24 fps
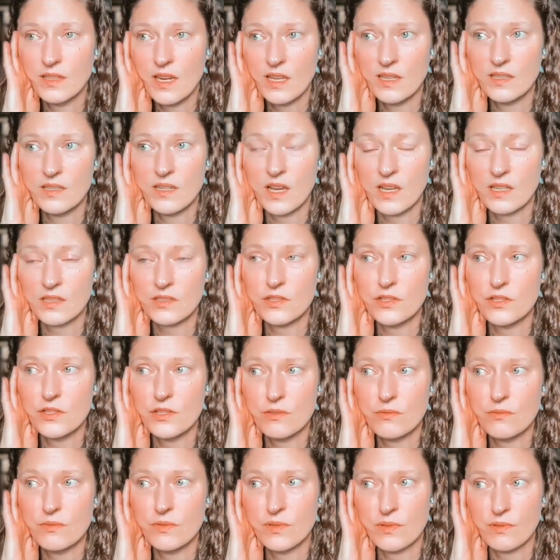and not
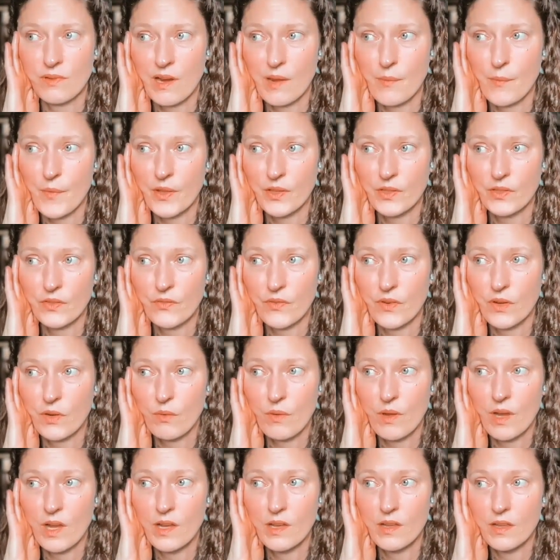do ceramics for a
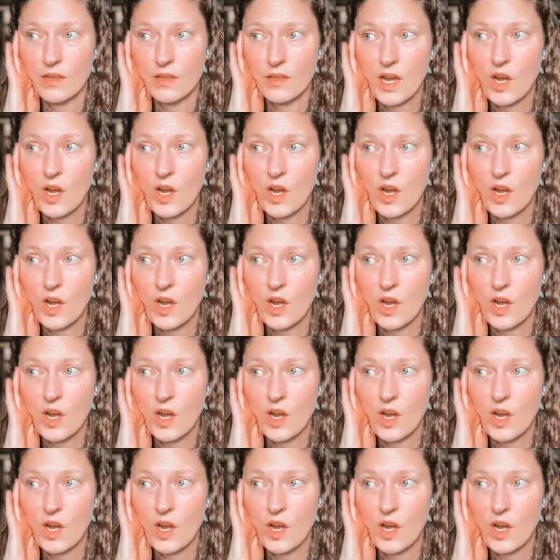while.